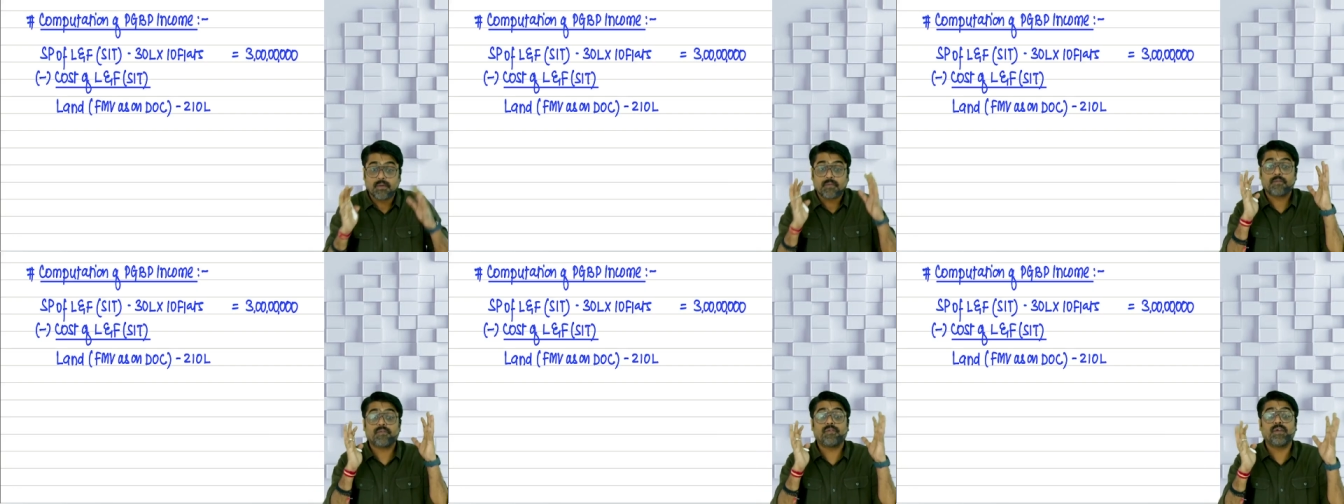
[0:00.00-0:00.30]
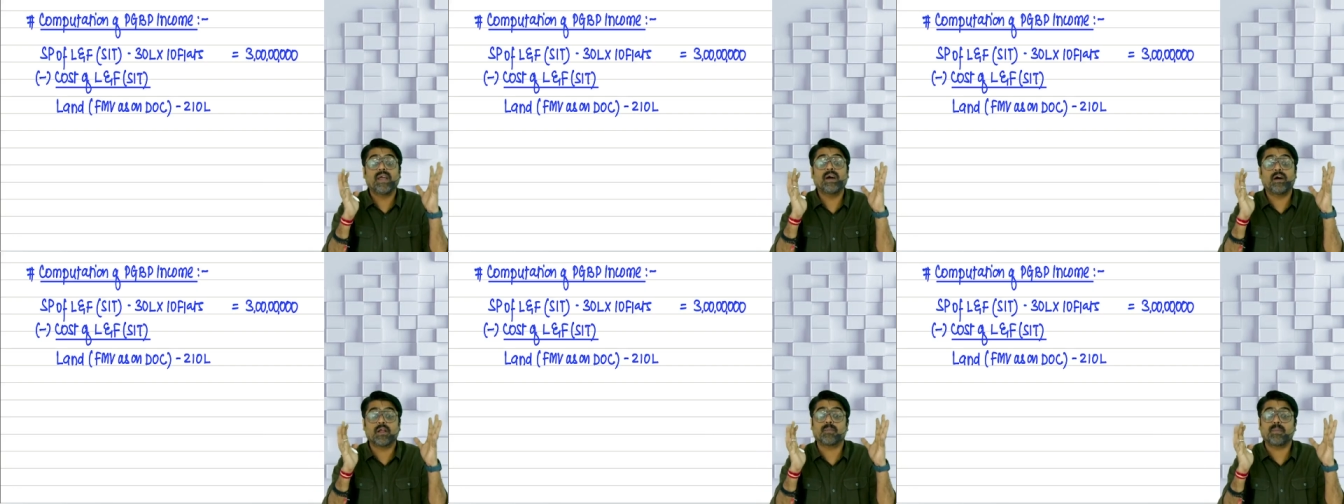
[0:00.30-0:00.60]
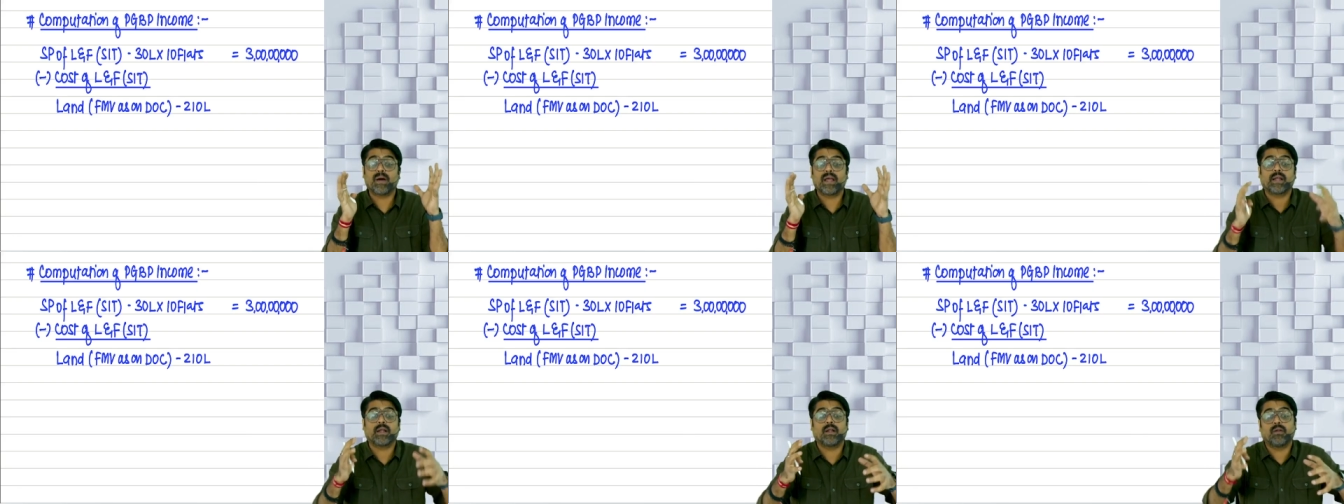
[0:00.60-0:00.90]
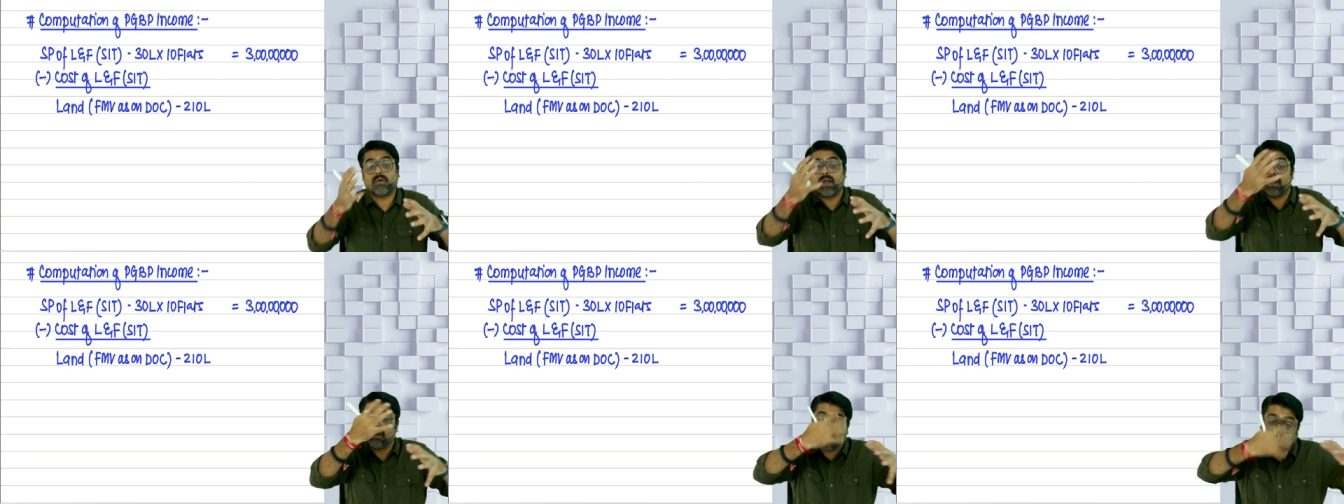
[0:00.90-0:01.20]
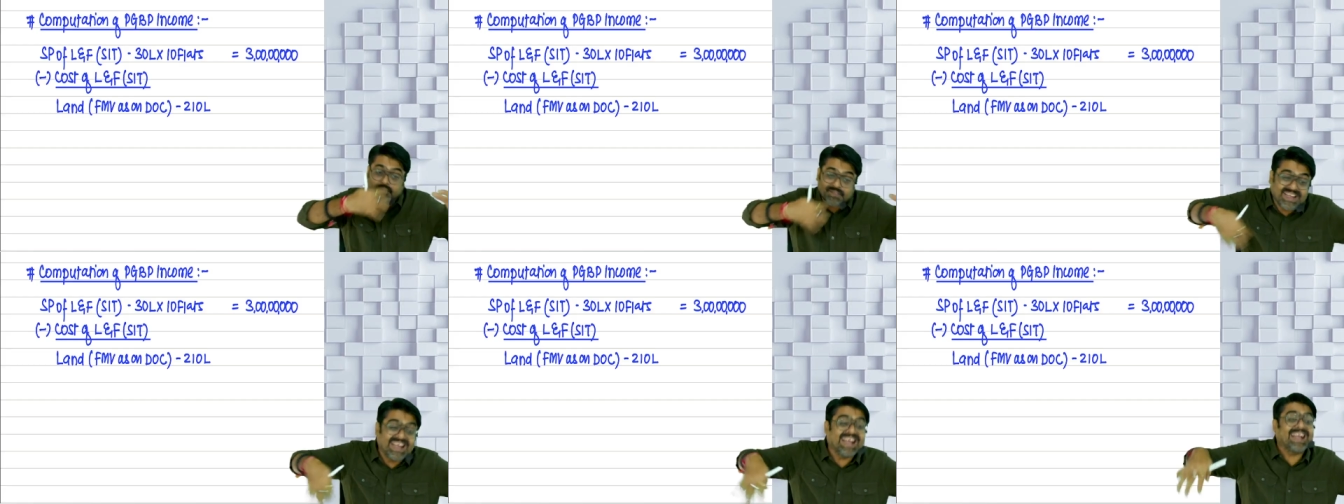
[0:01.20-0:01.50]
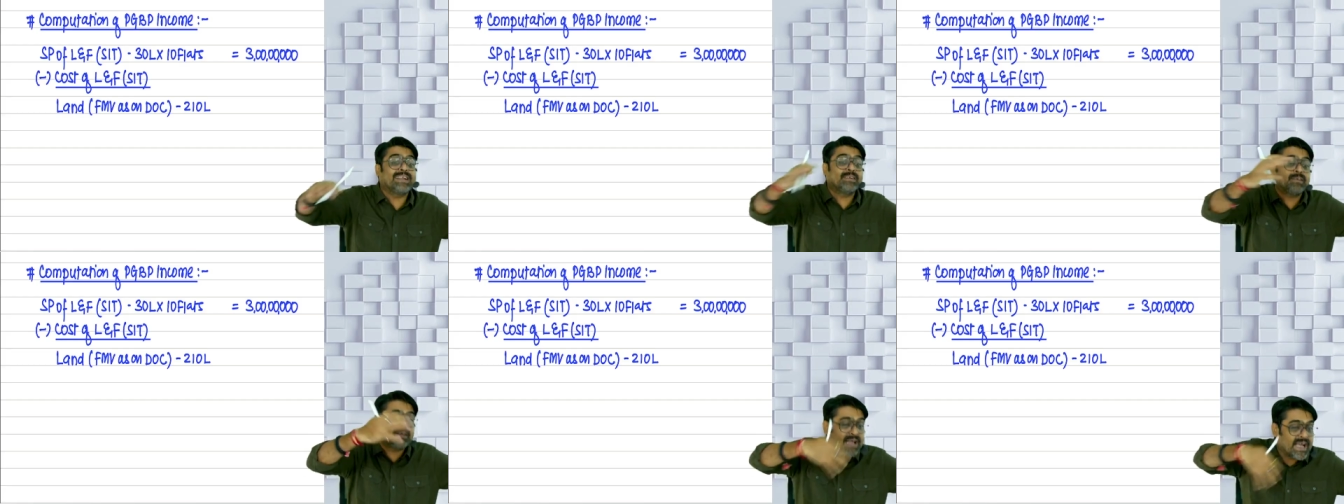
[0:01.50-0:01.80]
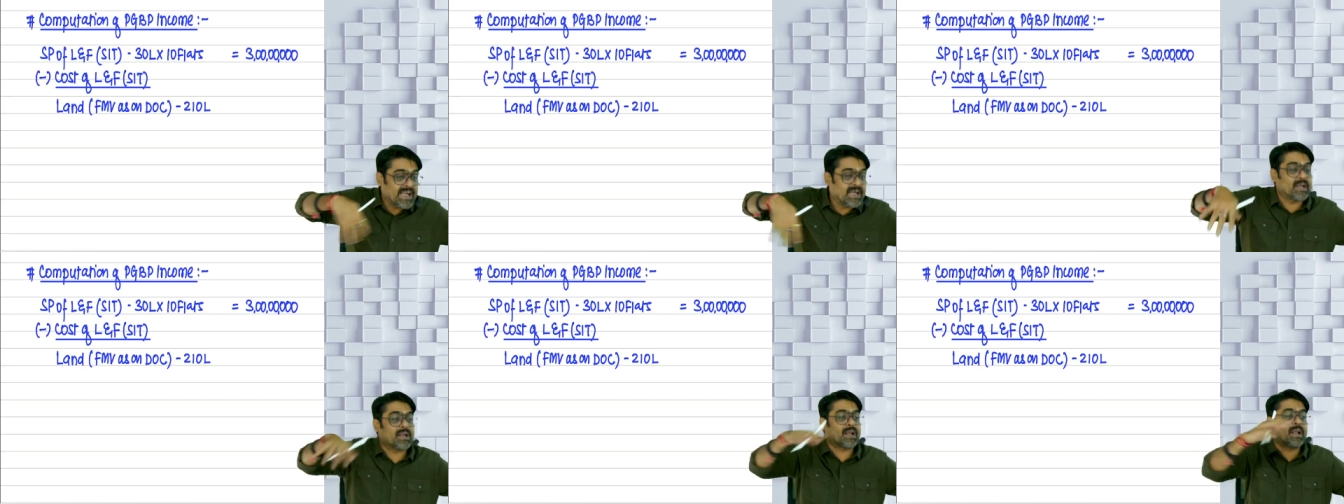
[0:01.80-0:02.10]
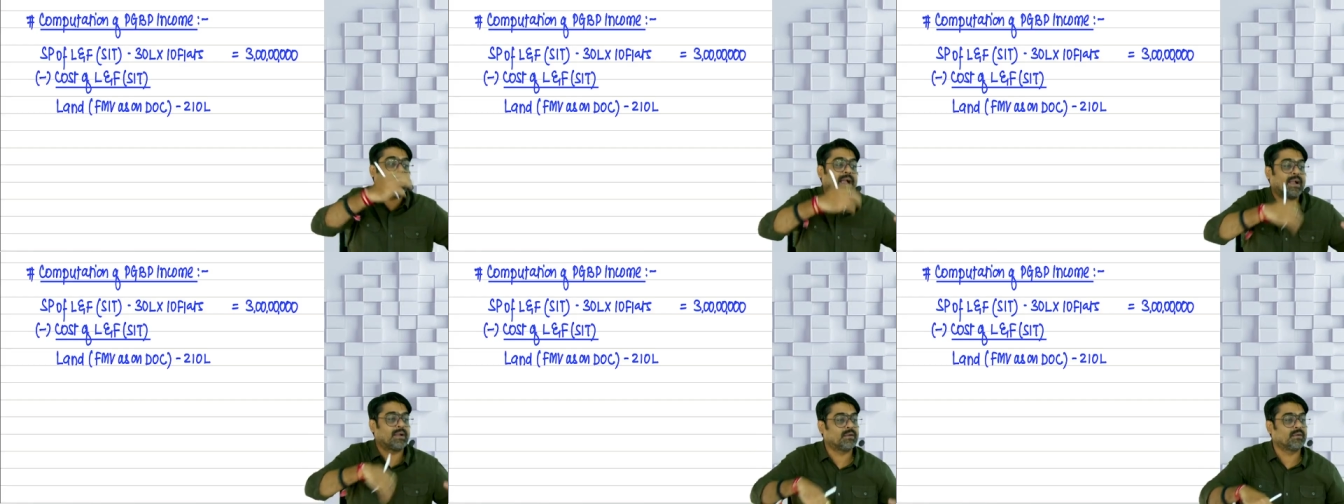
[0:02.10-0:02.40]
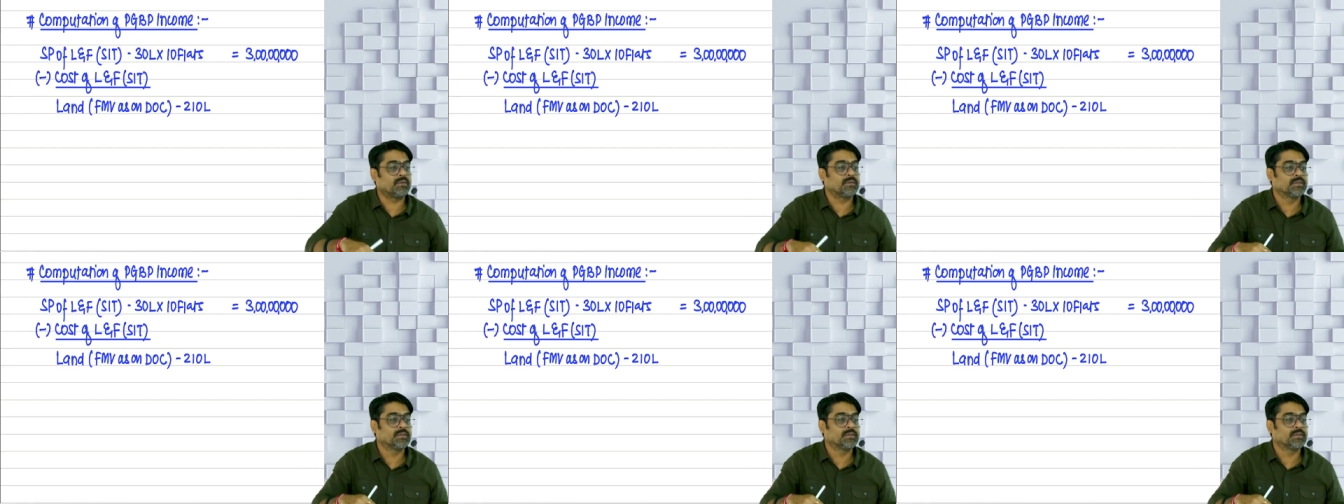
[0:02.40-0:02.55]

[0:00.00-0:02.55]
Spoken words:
fair market value of the entire land,